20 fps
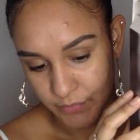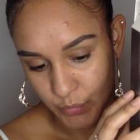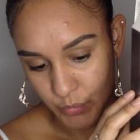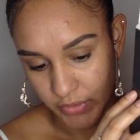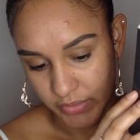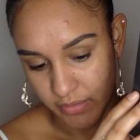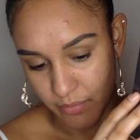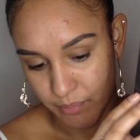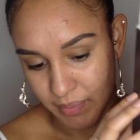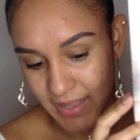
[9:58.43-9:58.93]

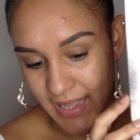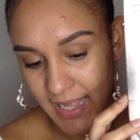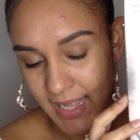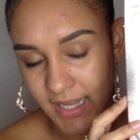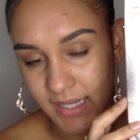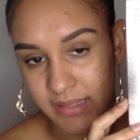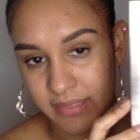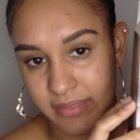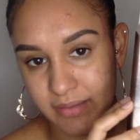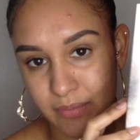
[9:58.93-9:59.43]
with the
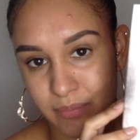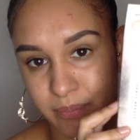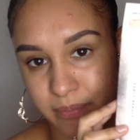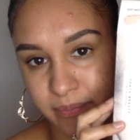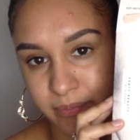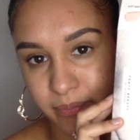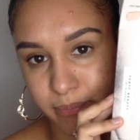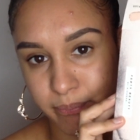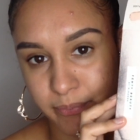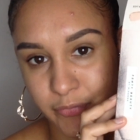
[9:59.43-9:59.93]
black, the
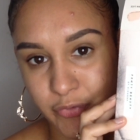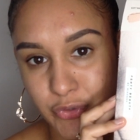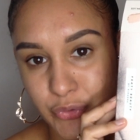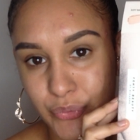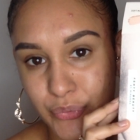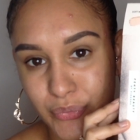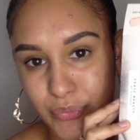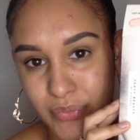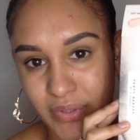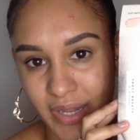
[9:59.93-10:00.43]

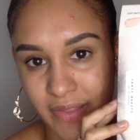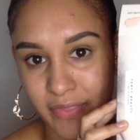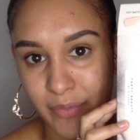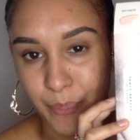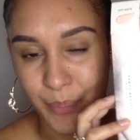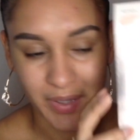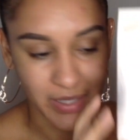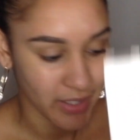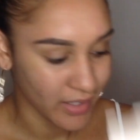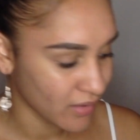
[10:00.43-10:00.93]
nude, and the
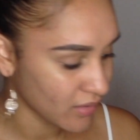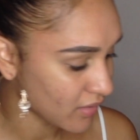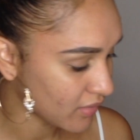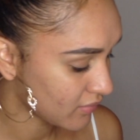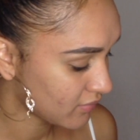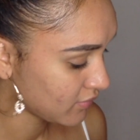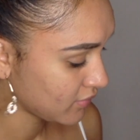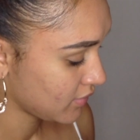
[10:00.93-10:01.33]
pink.